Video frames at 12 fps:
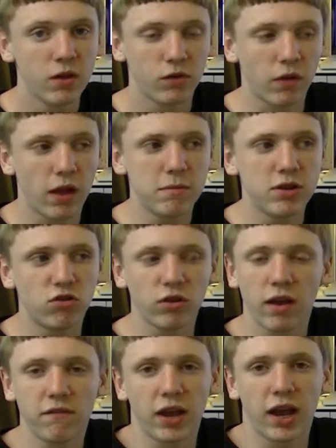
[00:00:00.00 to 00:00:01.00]
So that means
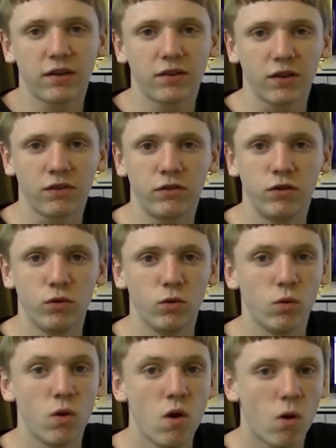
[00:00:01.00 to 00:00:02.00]
you'll have access
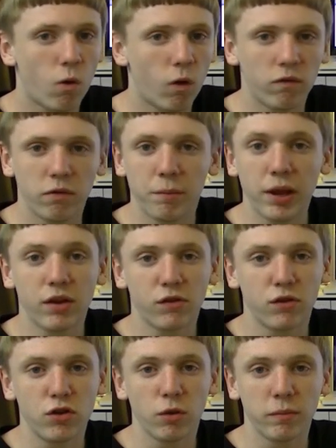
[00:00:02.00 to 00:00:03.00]
to all of the
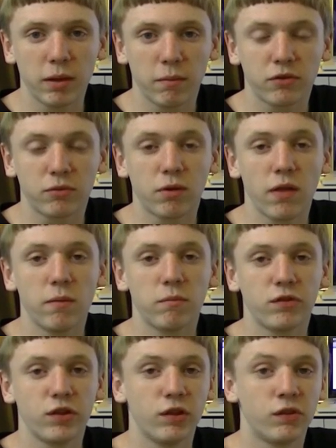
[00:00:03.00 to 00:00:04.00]
betas and you'll be able to run
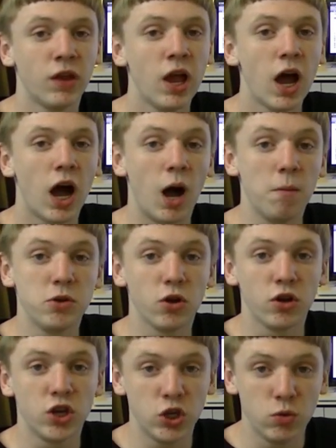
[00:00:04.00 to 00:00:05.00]
them since um,
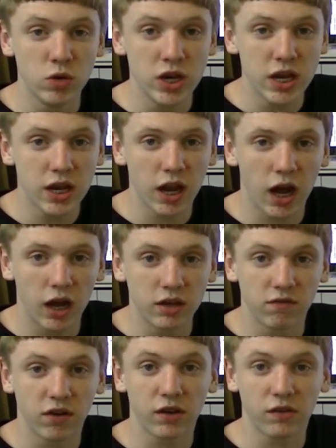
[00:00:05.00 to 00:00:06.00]
your unique uh,
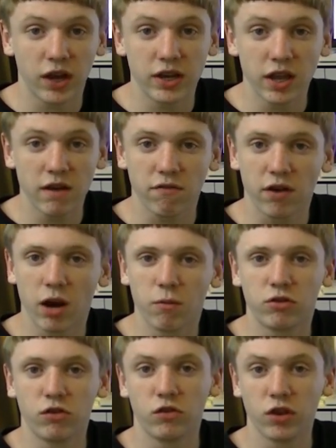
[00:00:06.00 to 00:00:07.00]
device
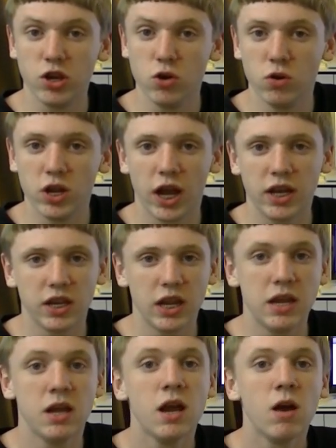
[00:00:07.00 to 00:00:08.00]
identifier, which is a
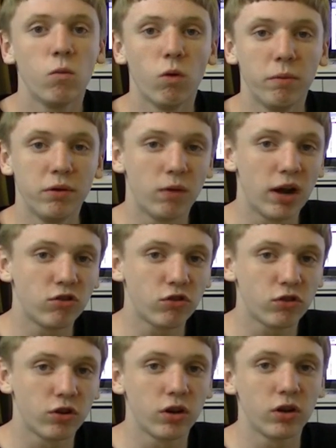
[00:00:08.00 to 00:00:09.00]
UDID, will be
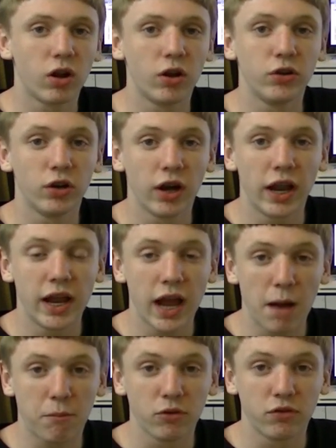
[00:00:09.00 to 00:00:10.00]
registered under a
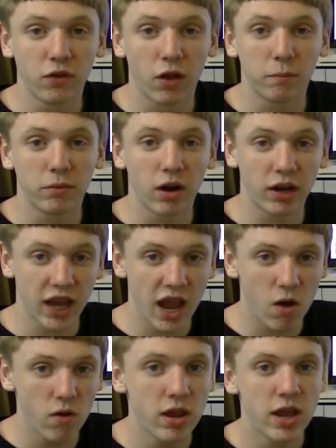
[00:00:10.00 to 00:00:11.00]
Apple developer
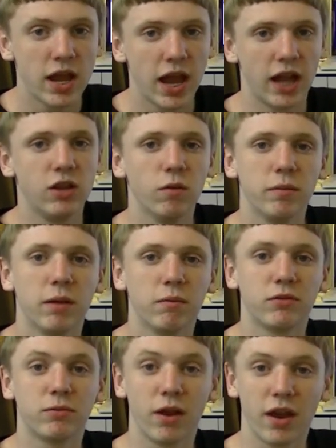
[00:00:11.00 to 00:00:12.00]
account and you'll be
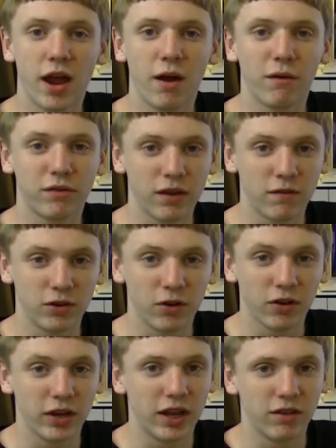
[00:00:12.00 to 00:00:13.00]
able to run iOS 7
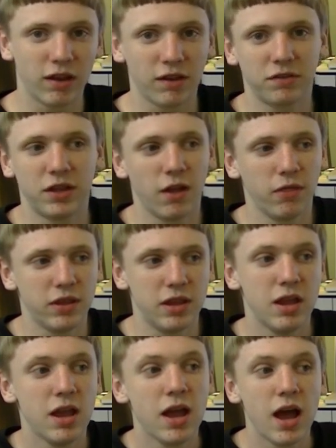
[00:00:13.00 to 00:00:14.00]
early and test out
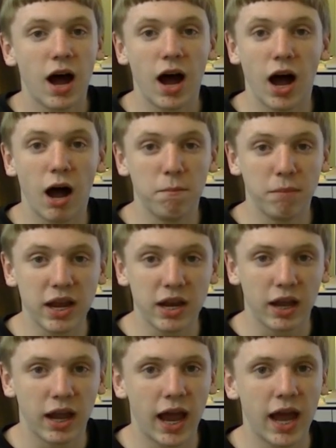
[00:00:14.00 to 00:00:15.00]
the uh,
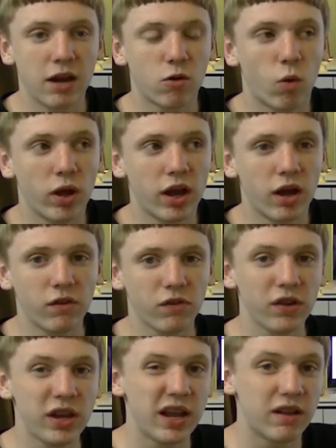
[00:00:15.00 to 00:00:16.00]
beta. And quite
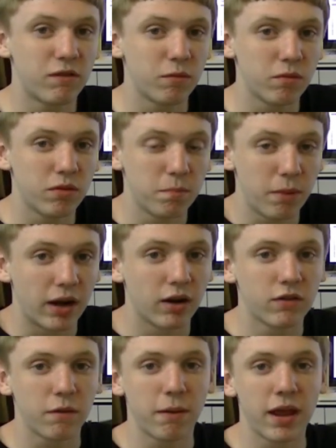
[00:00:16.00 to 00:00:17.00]
honestly, it's
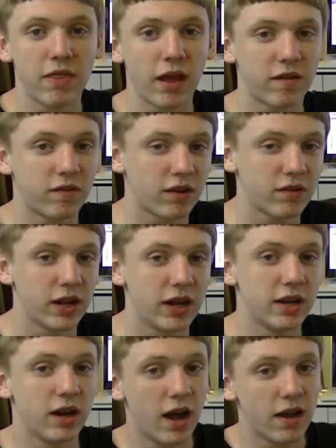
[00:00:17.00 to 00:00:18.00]
better to pay that
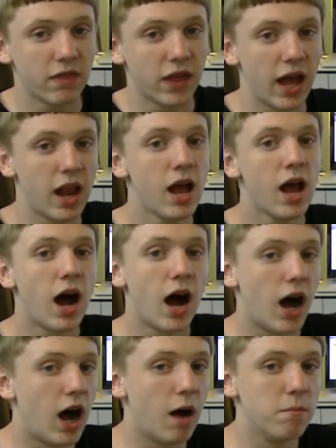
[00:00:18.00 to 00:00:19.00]
$6.99 that
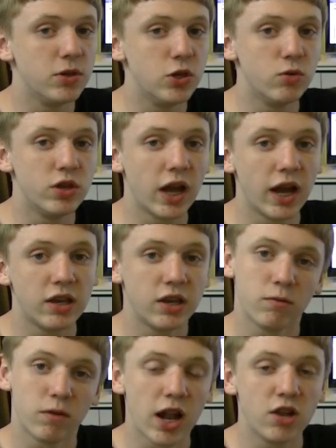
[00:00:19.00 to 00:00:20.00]
um,
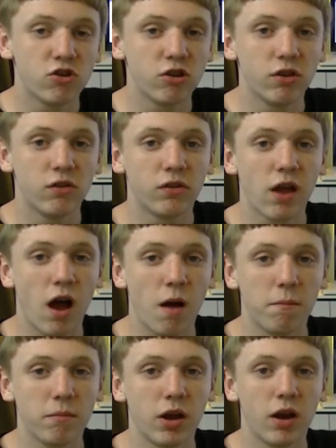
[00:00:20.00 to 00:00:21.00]
UDID Reg is
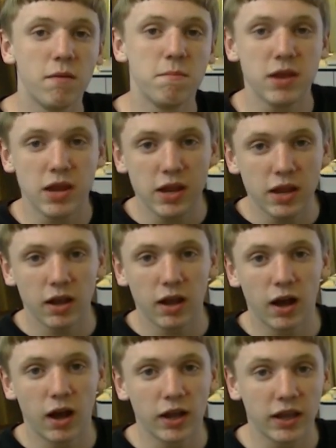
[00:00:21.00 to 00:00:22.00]
um, going to be
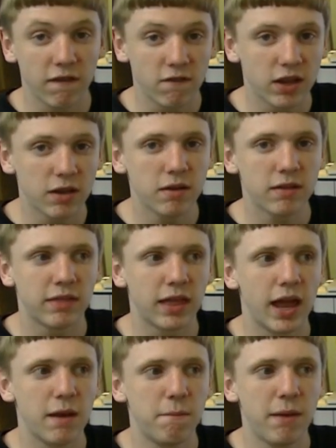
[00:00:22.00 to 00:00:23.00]
giving
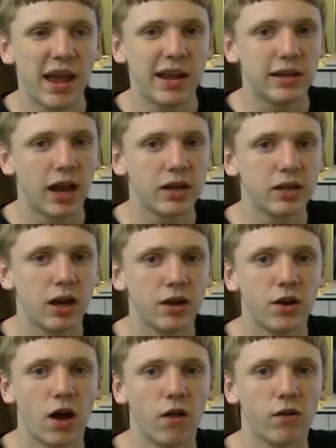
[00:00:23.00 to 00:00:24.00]
than paying
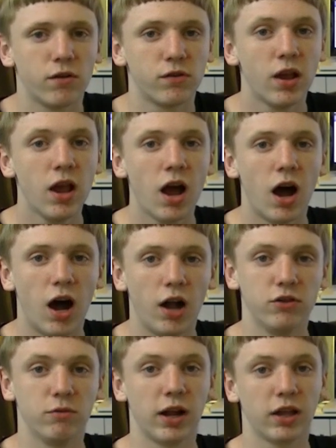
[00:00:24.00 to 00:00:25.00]
$99
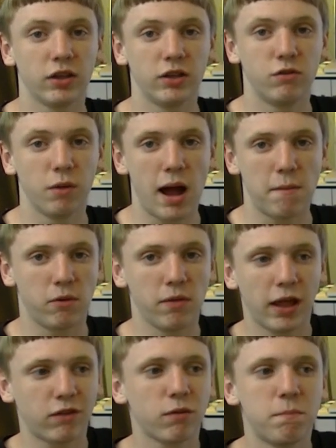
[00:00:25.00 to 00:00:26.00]
uh, directly to Apple.
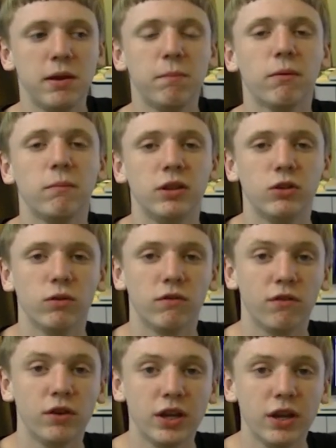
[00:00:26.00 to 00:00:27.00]
And that's what people have been doing
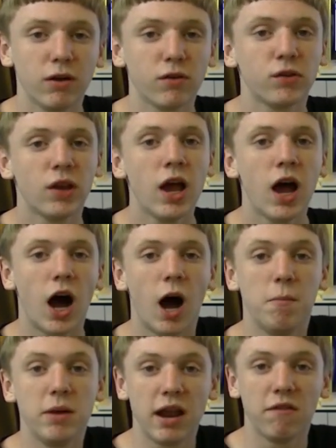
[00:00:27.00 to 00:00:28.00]
for years.
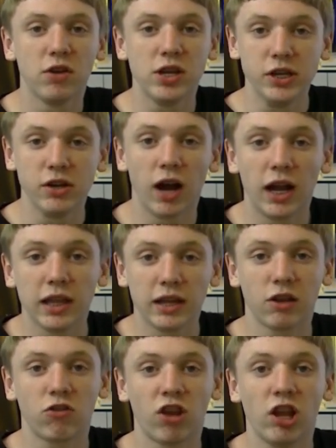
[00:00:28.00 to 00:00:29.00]
Um, and every year I
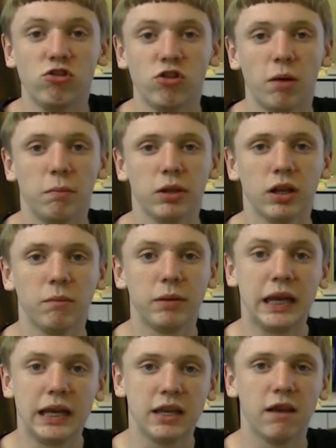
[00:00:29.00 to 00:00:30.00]
like to change it up a little
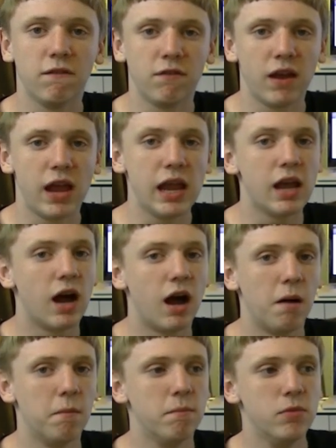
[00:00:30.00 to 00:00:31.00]
bit and give a
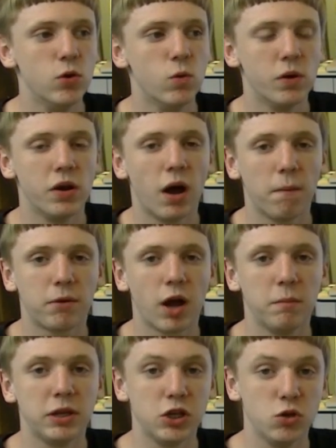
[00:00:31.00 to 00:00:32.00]
um, new and
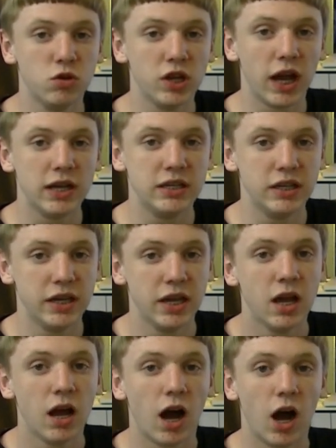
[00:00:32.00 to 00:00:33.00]
upcoming
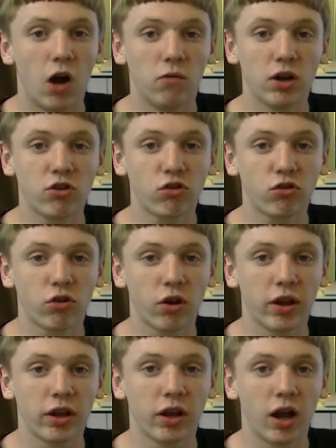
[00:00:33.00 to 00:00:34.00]
UDID uh,
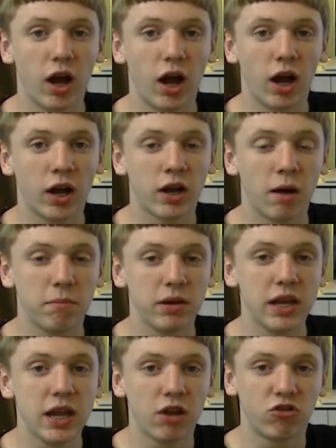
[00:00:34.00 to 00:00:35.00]
registering uh,
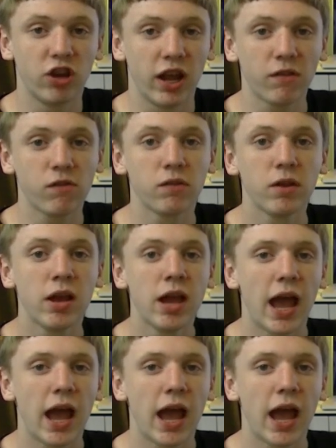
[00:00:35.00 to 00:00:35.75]
company a chance.